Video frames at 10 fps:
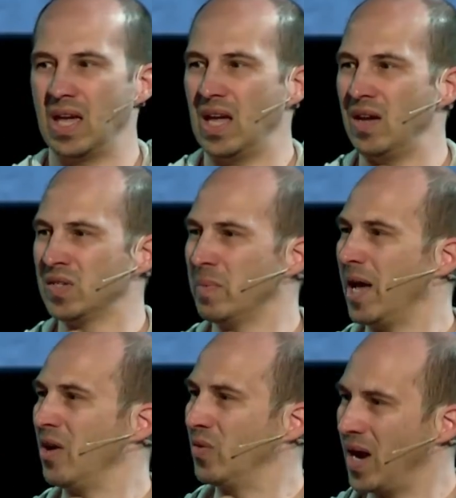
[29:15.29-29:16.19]
It was
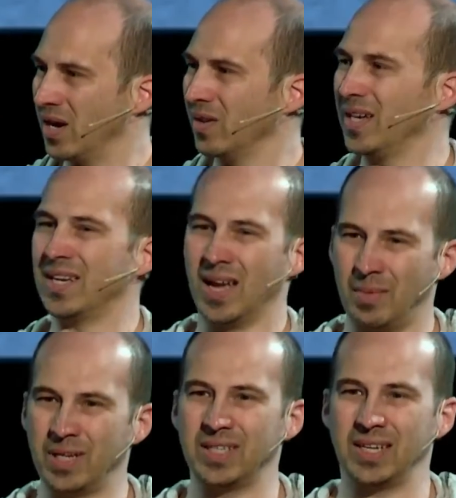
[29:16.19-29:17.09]
about regularly
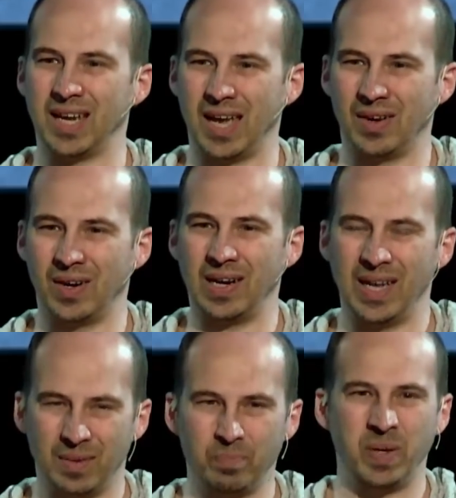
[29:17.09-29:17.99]
coming together
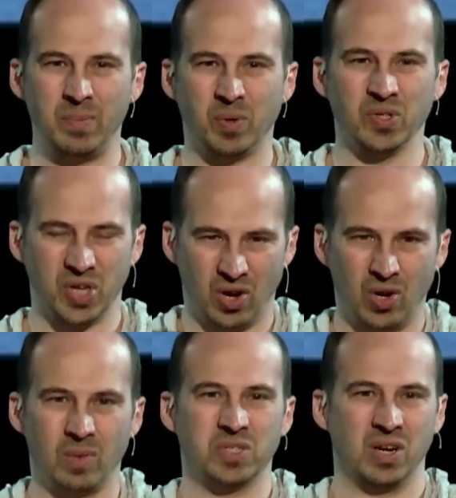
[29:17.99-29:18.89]
in people's
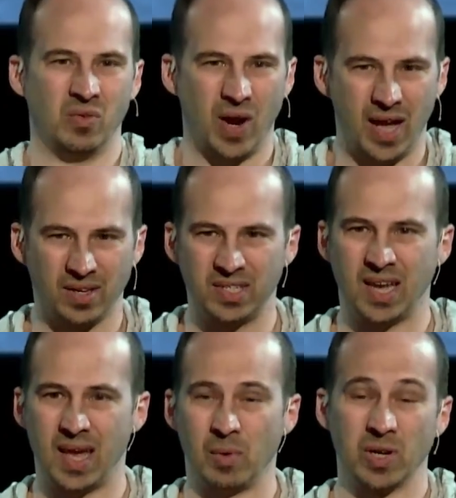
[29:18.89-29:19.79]
homes and around a
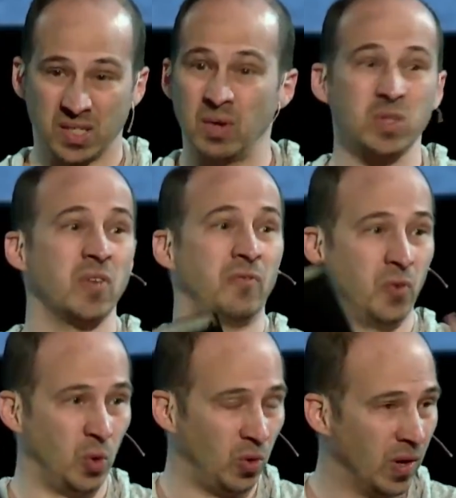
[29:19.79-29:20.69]
table because it was a
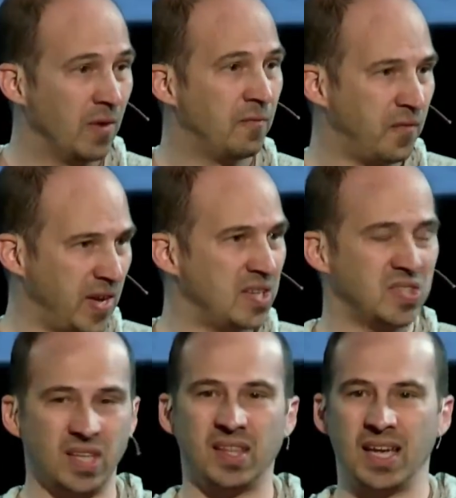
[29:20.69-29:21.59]
full feast
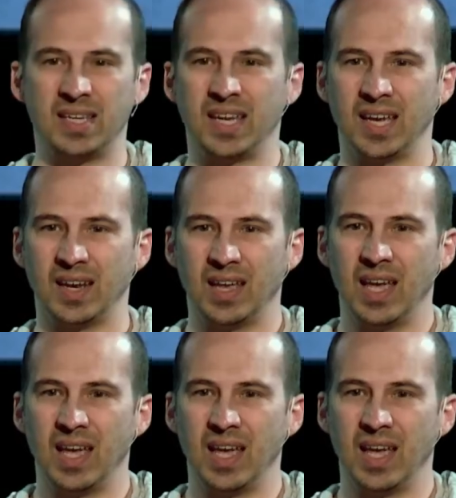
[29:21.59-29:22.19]
that they did.